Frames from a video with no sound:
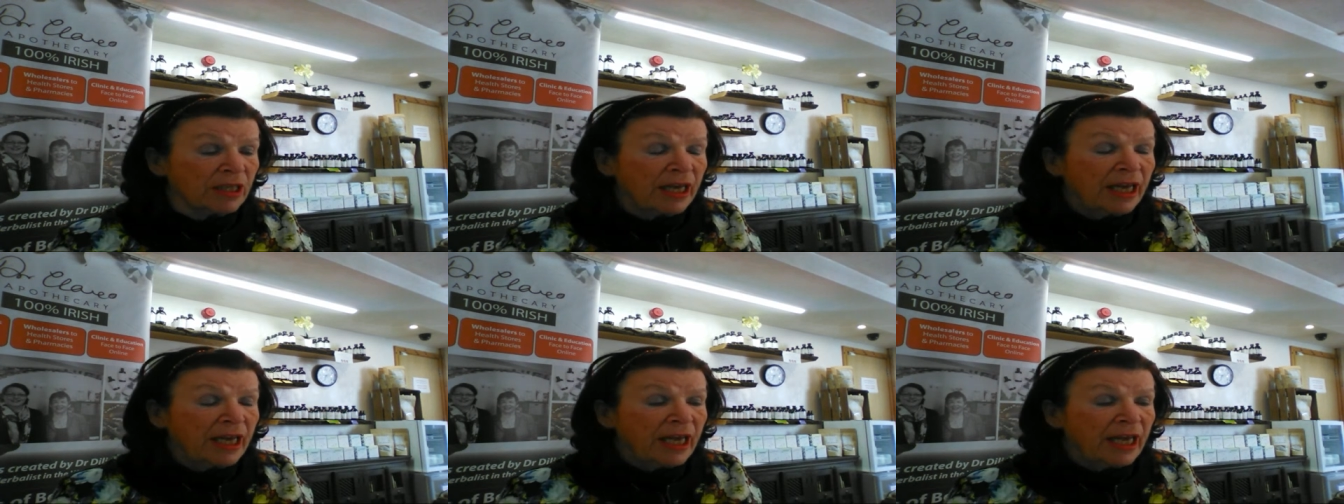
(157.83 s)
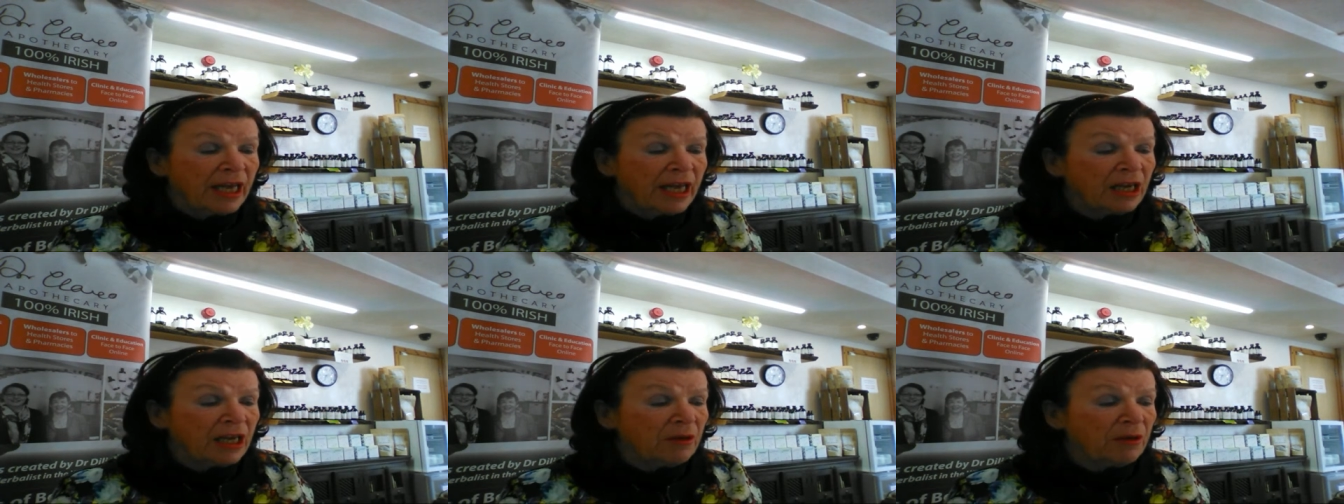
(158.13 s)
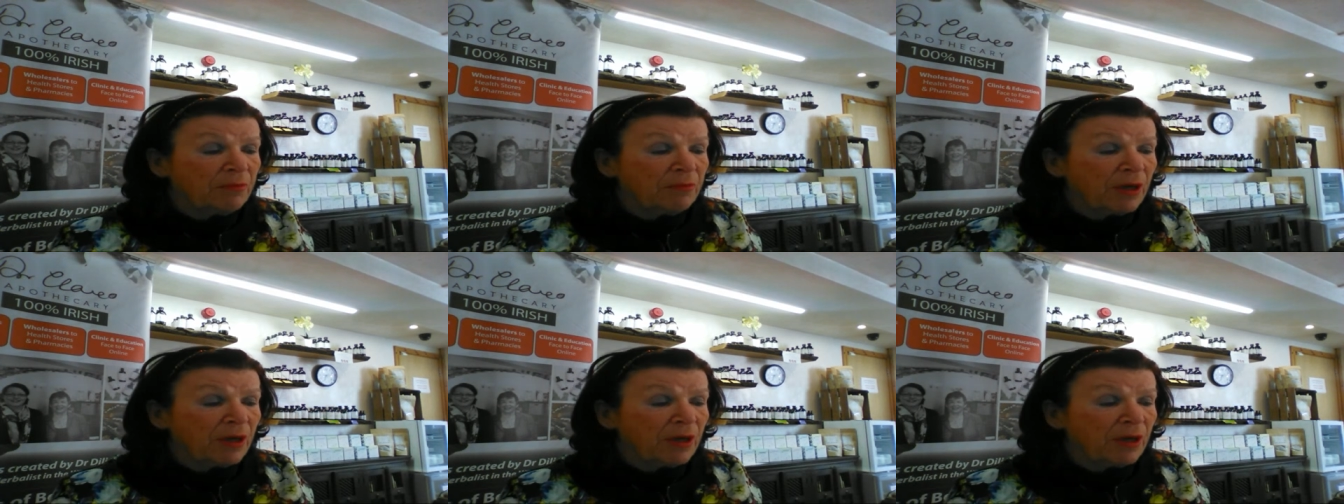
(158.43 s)
Um,
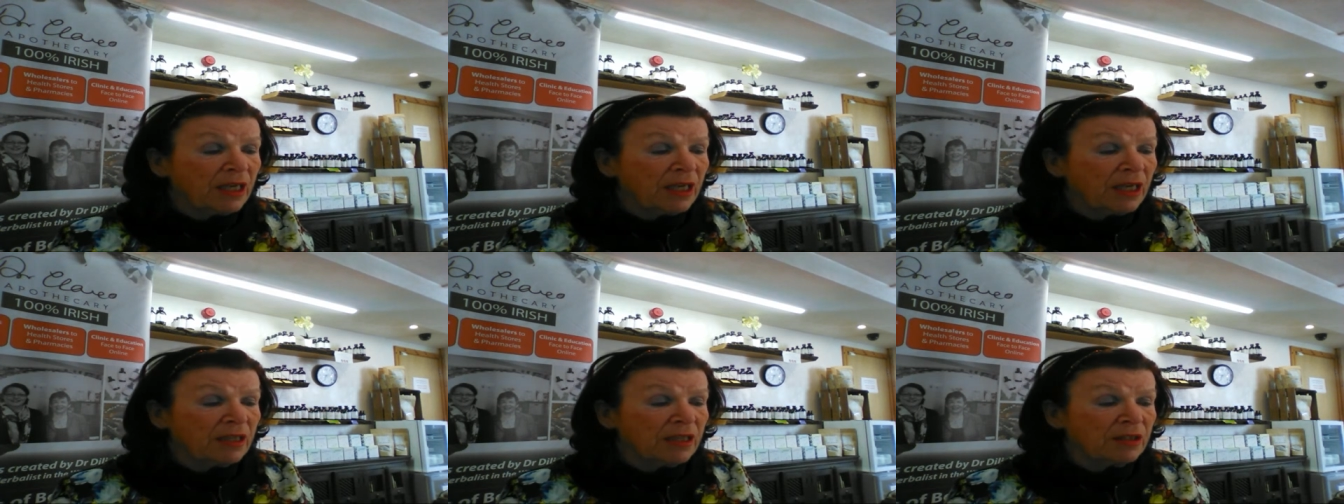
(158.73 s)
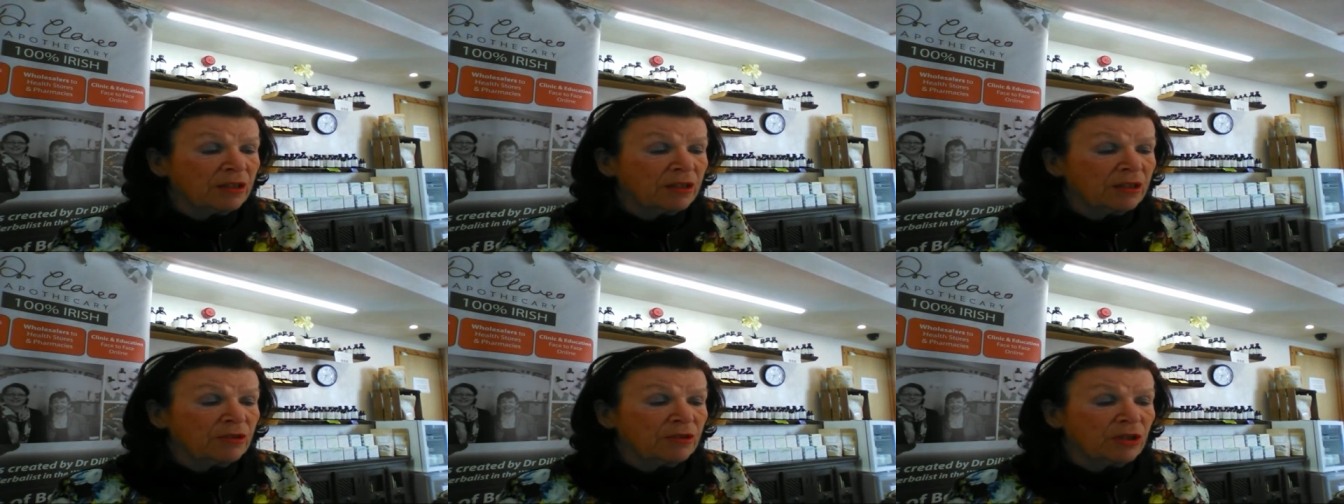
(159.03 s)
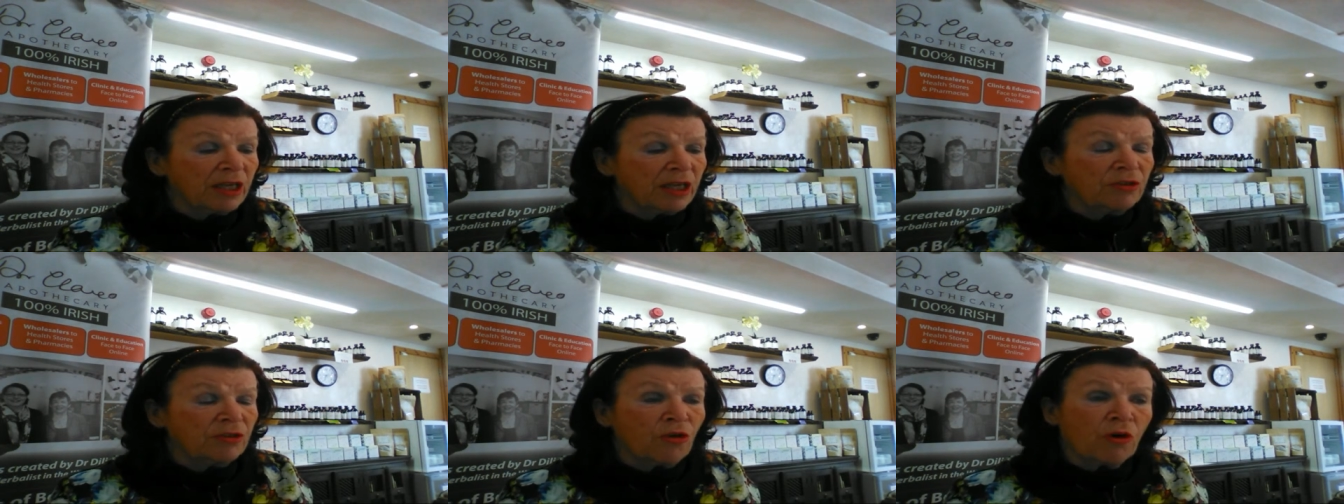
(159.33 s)
it, the
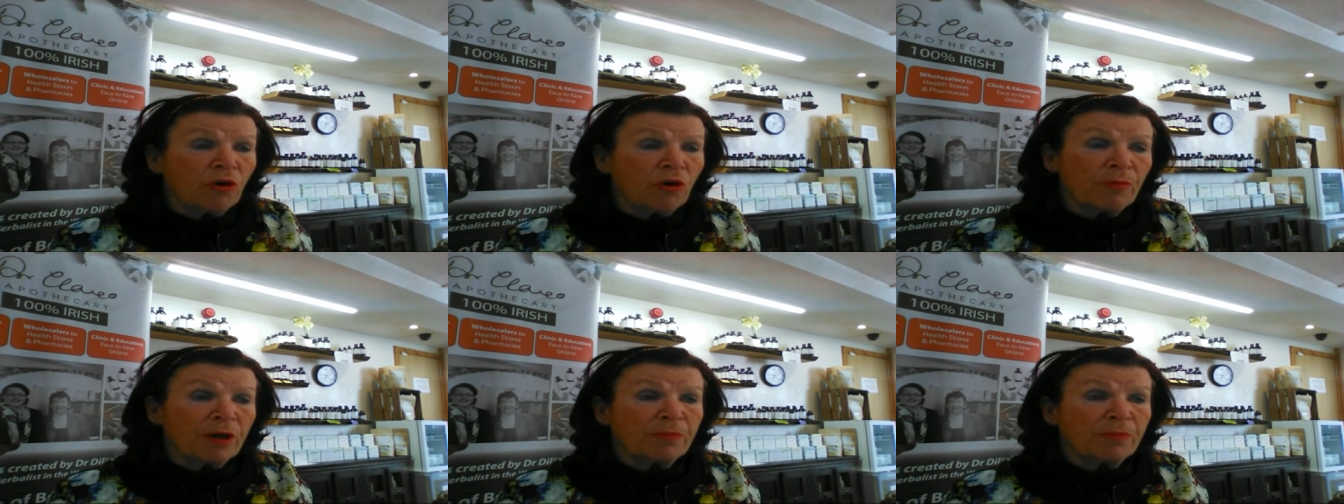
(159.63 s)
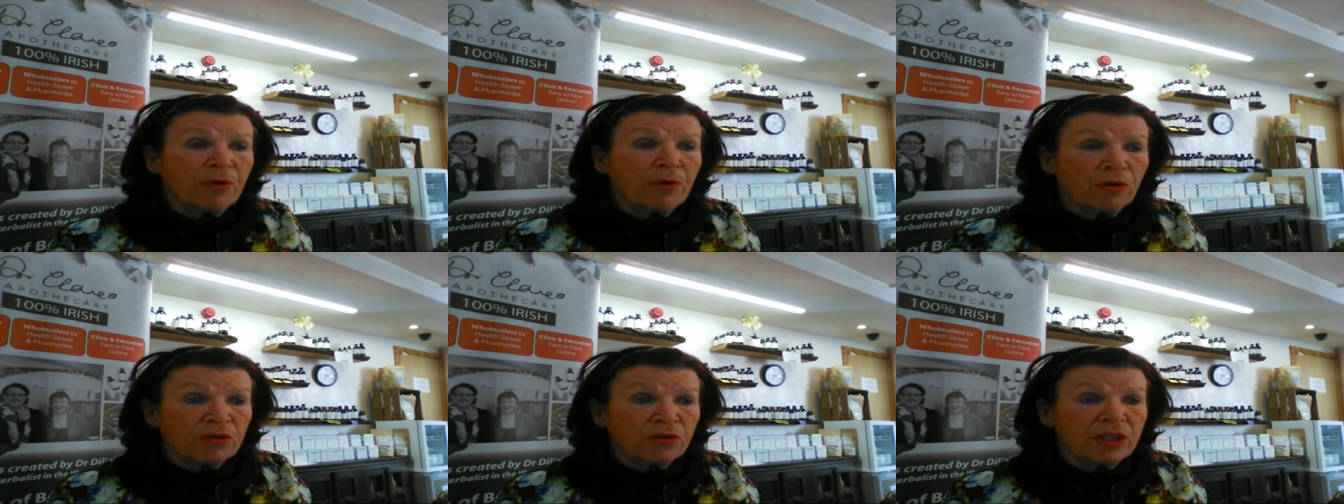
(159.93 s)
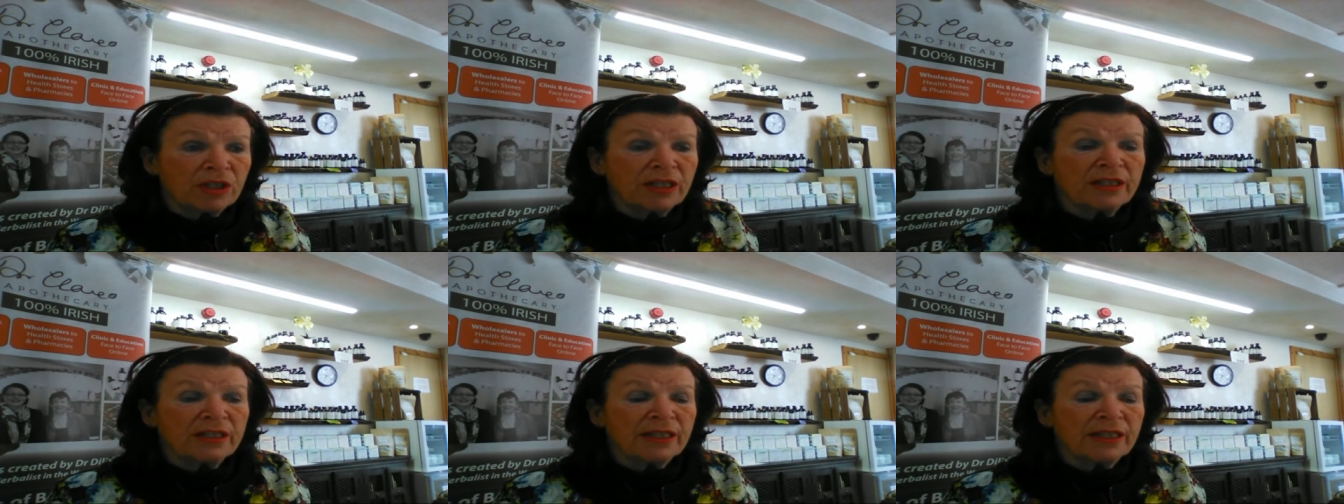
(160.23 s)
normal proteins
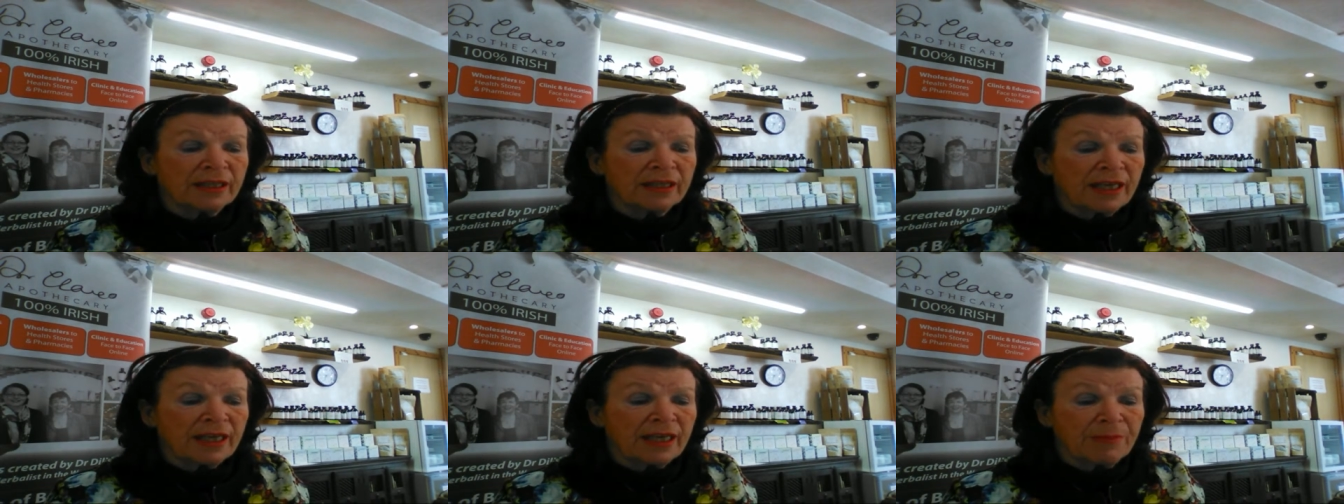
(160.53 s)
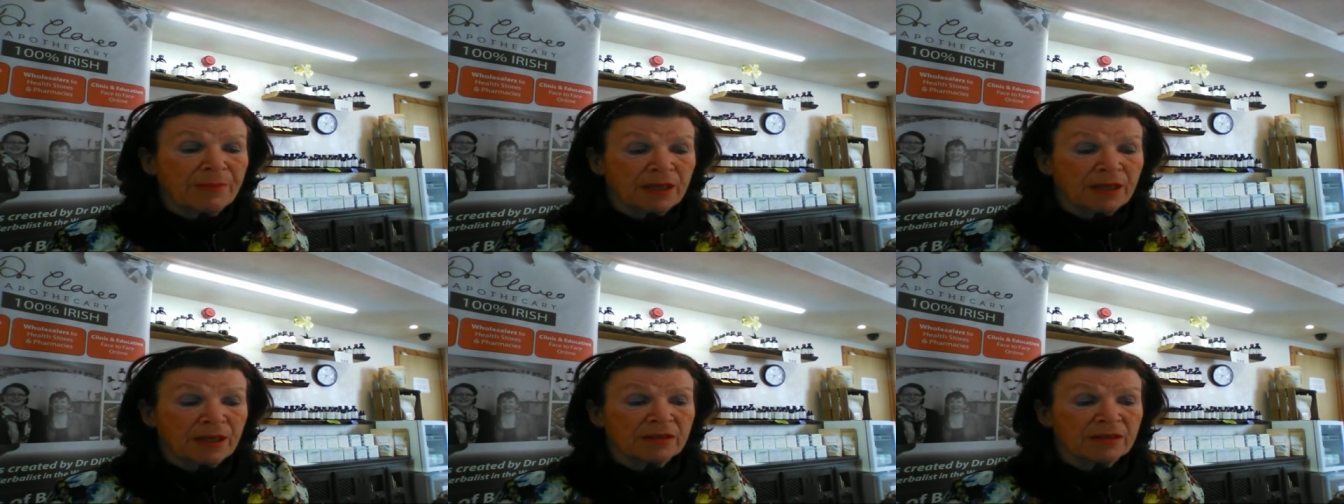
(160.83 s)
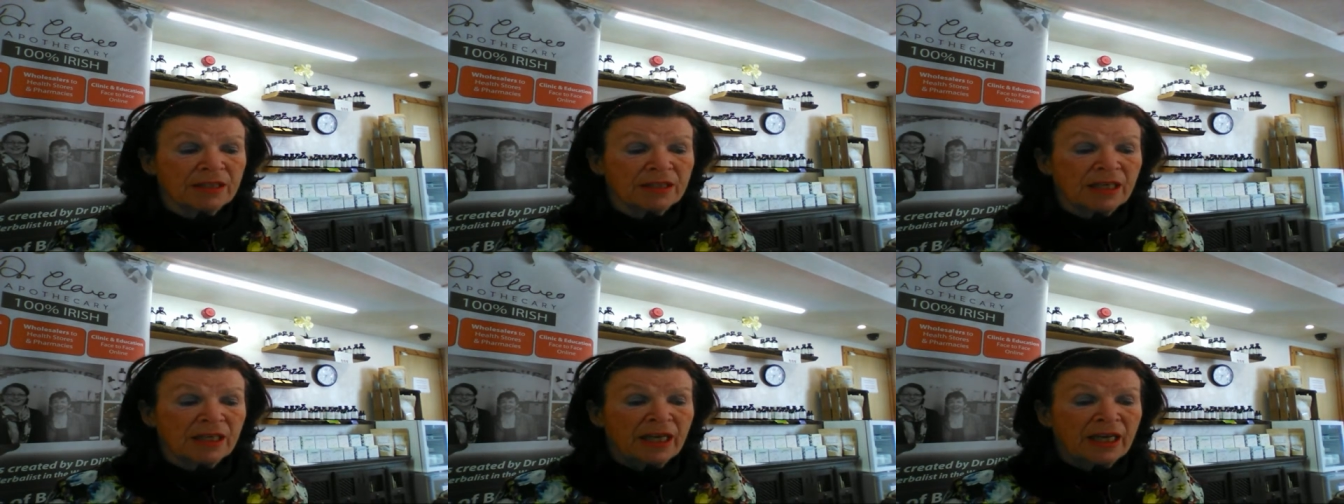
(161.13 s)
and chemicals
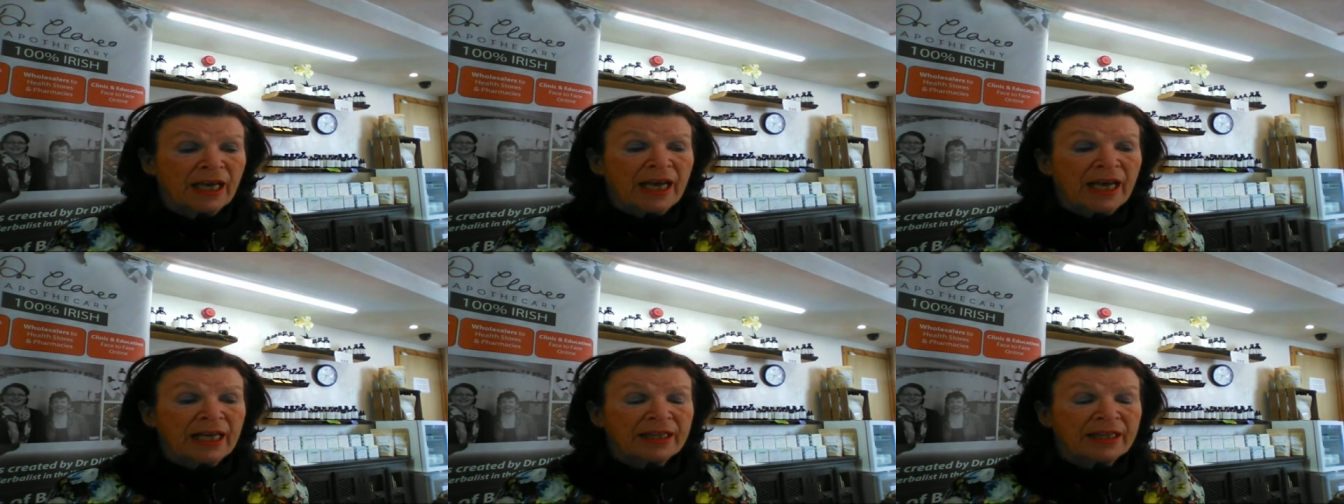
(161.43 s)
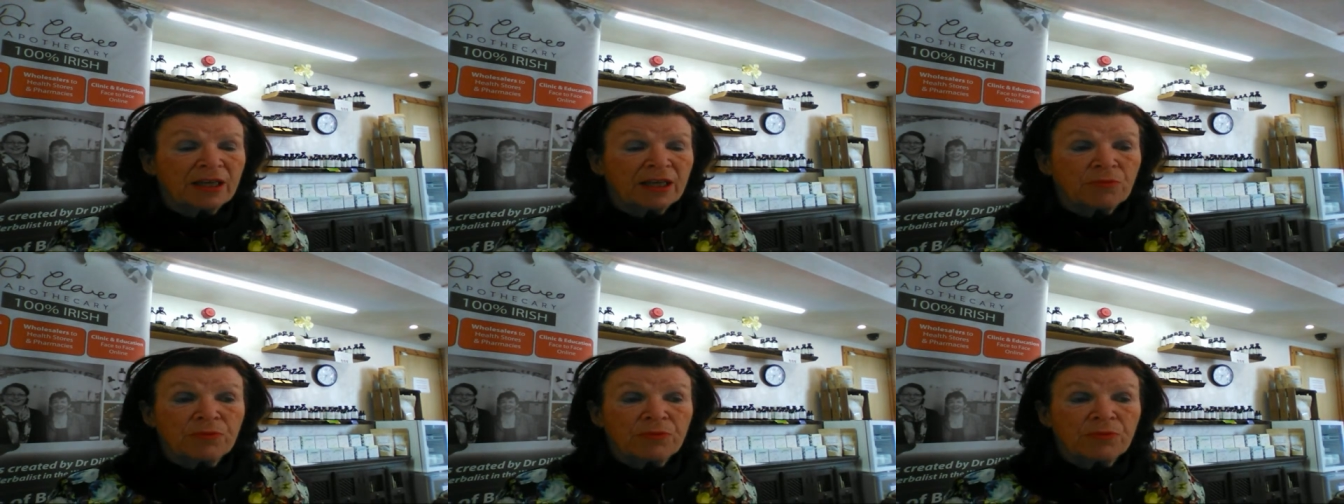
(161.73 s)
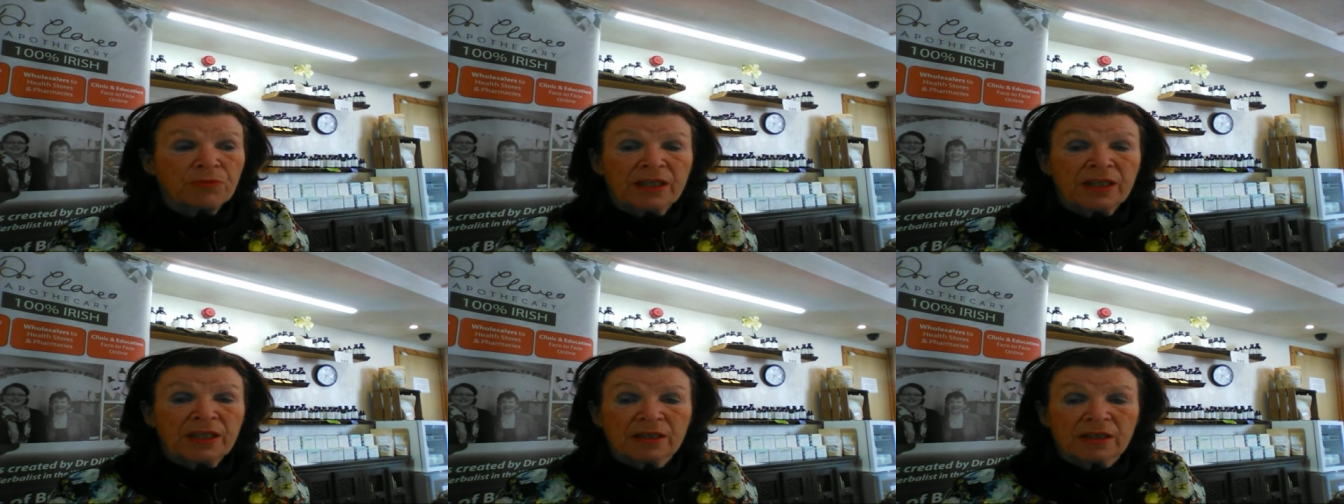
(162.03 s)
that we